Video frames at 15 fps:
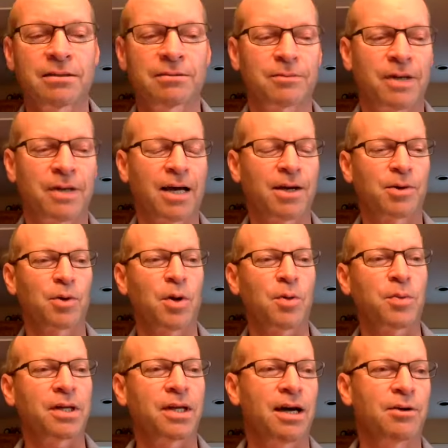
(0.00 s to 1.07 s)
And I grew up
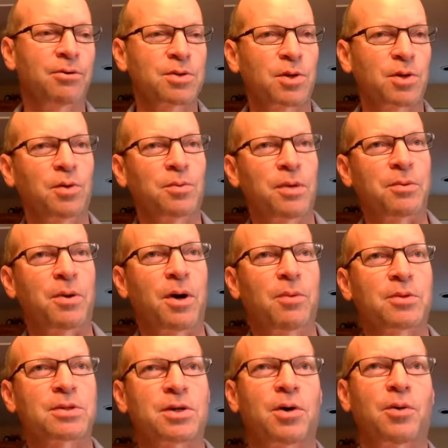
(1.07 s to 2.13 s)
in a household. My mom
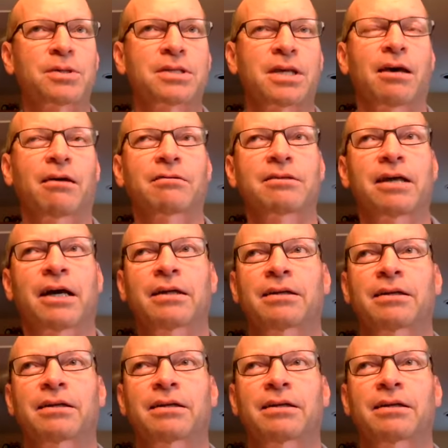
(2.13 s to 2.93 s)
was always a health nut,